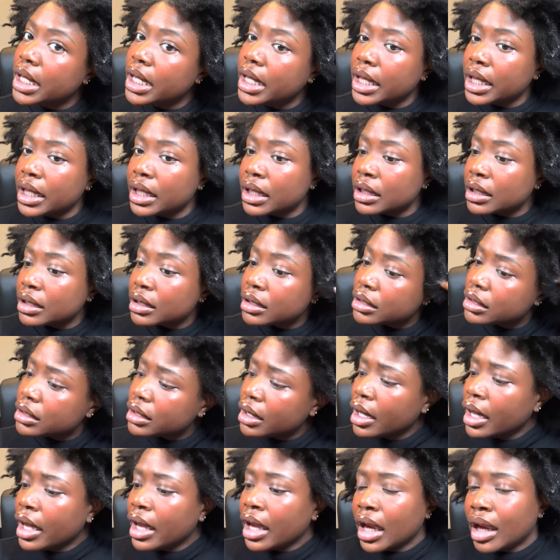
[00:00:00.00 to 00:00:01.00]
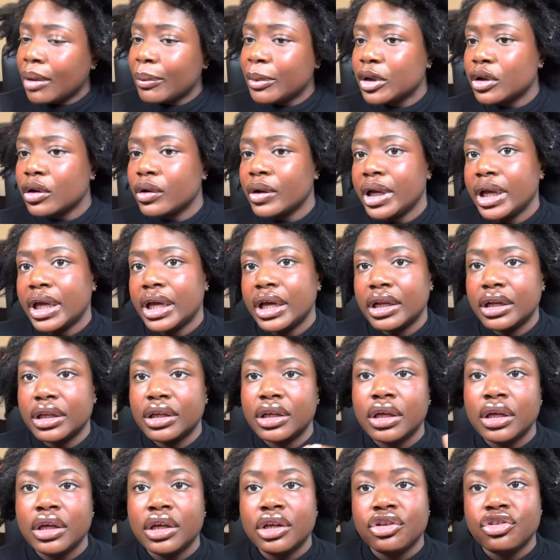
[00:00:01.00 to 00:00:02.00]
and I'm gonna go ahead,
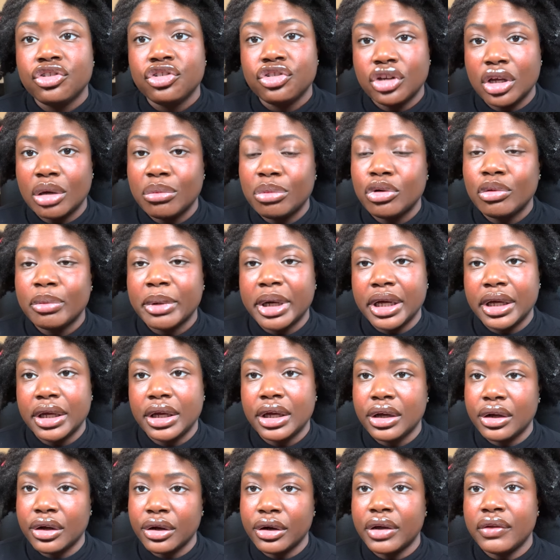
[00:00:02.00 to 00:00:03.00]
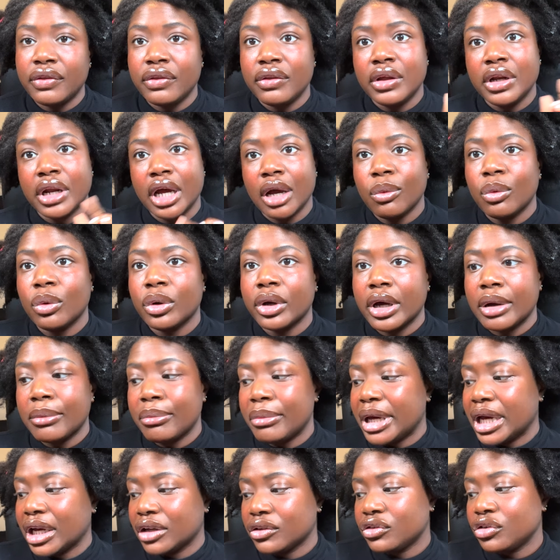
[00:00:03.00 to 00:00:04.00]
shampoo my hair, and then I will come
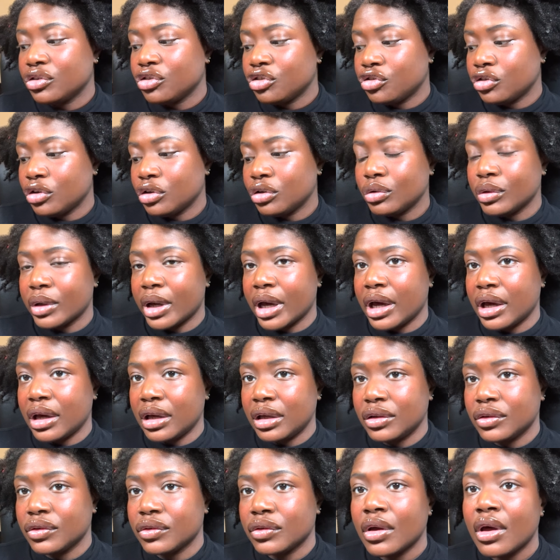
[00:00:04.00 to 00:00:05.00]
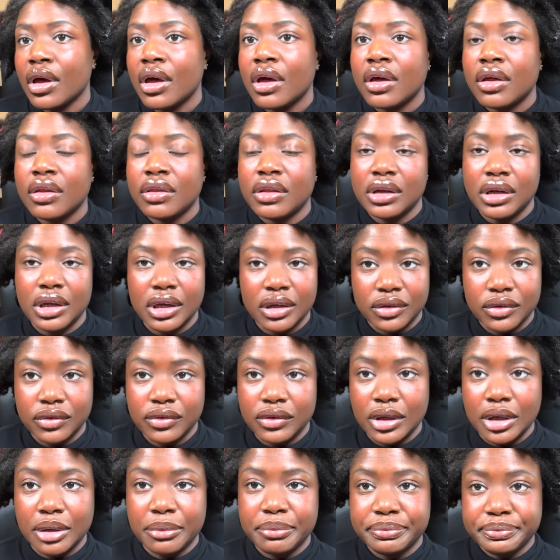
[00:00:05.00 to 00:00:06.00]
back to show you guys the next
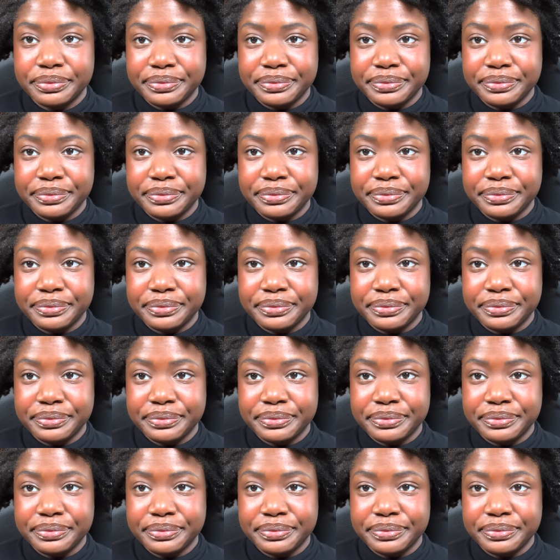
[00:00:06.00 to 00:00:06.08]
step.